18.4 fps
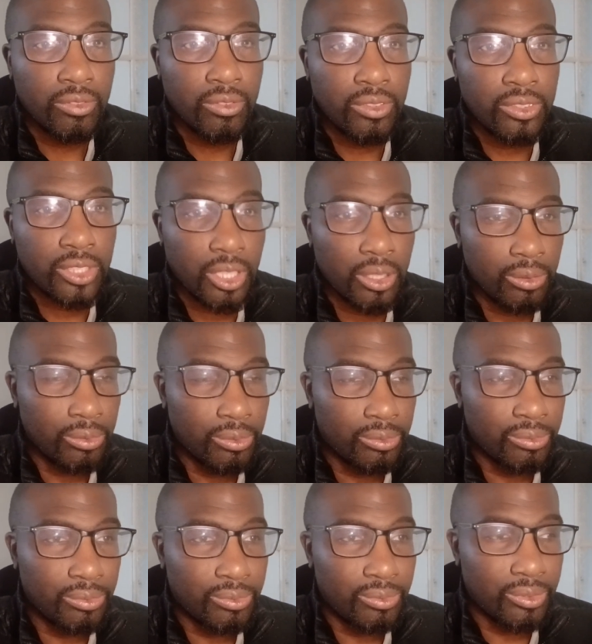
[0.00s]

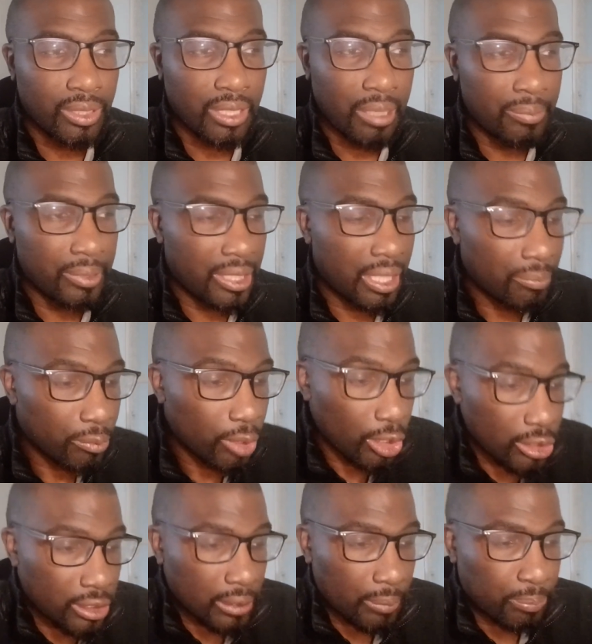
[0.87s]
So, I mean, I'm
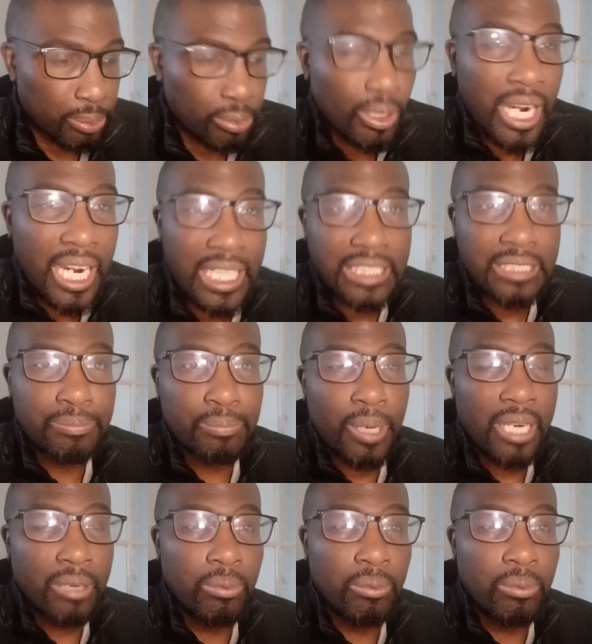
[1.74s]
not surprised by